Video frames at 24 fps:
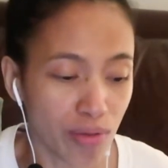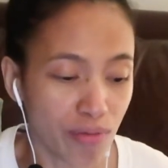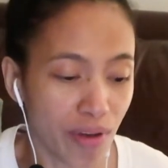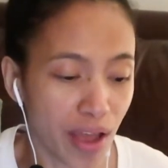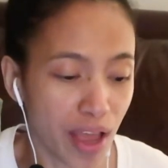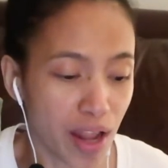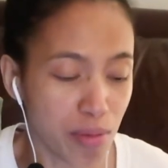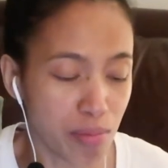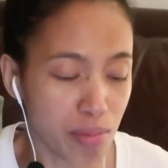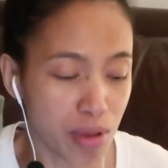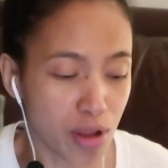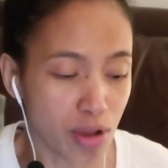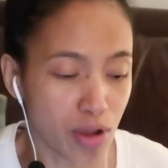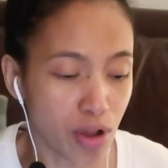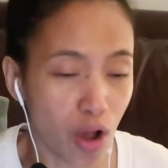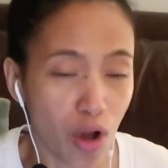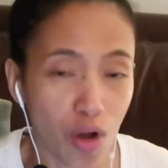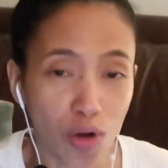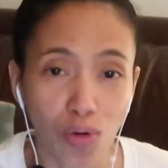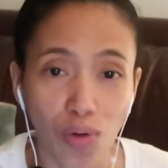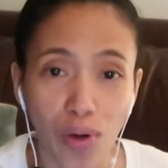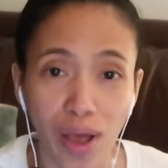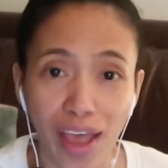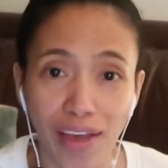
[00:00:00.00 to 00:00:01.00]
invited me to
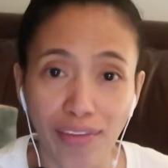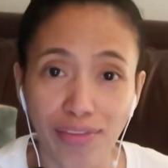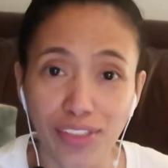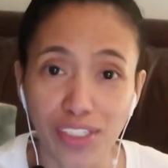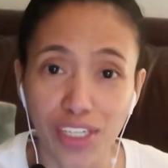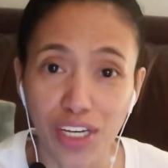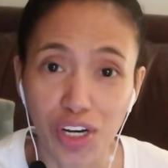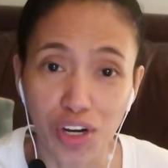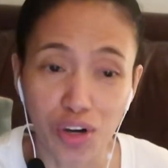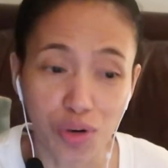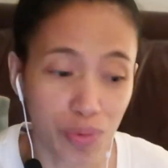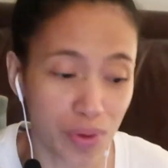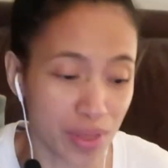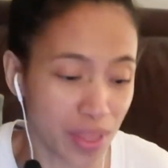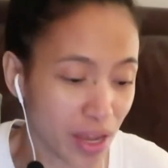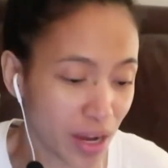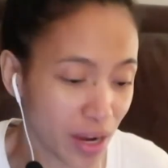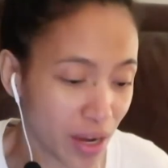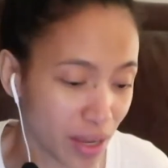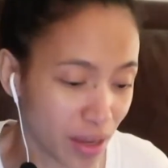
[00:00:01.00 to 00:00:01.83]
go have dinner with